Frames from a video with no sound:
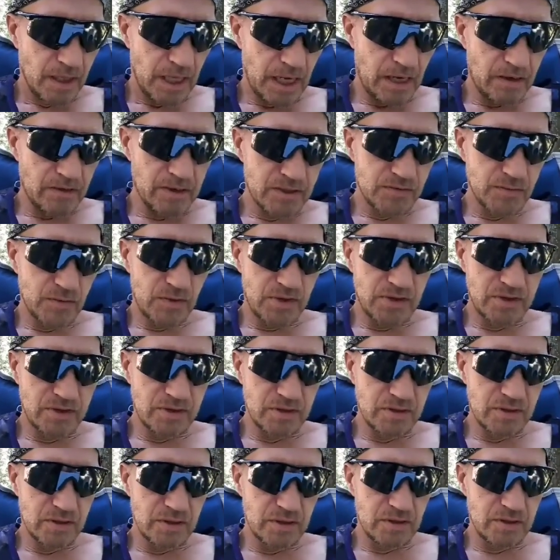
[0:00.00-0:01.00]
how does
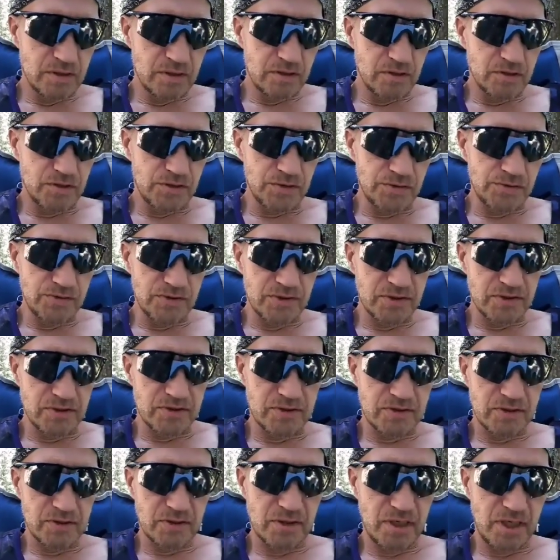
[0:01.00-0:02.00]
one do
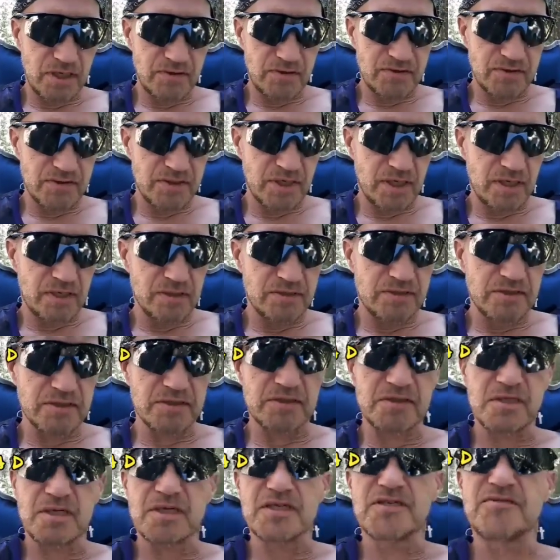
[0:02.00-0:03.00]
this lifestyle
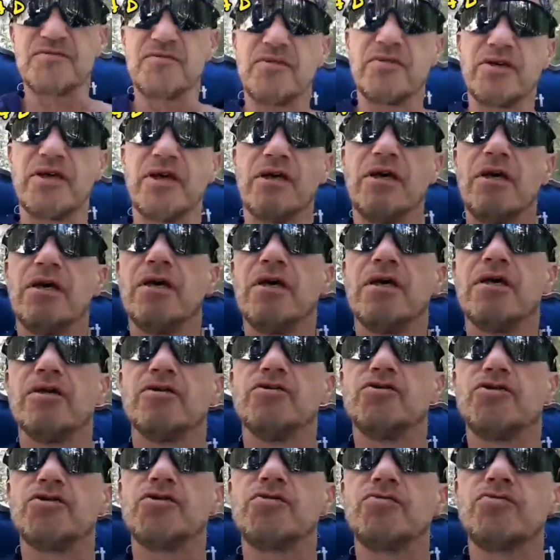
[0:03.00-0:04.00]
successfully?
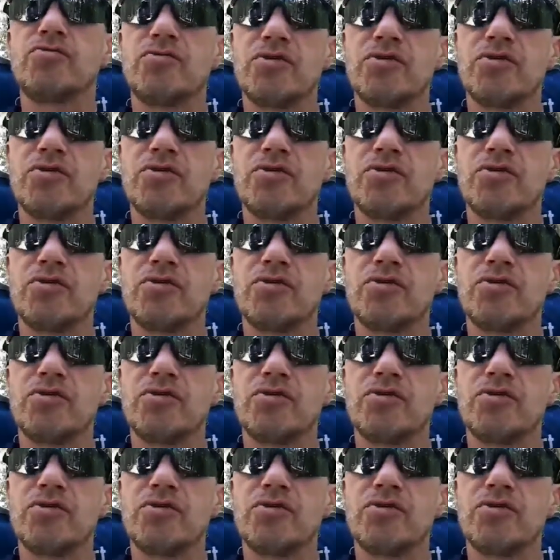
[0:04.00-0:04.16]
Do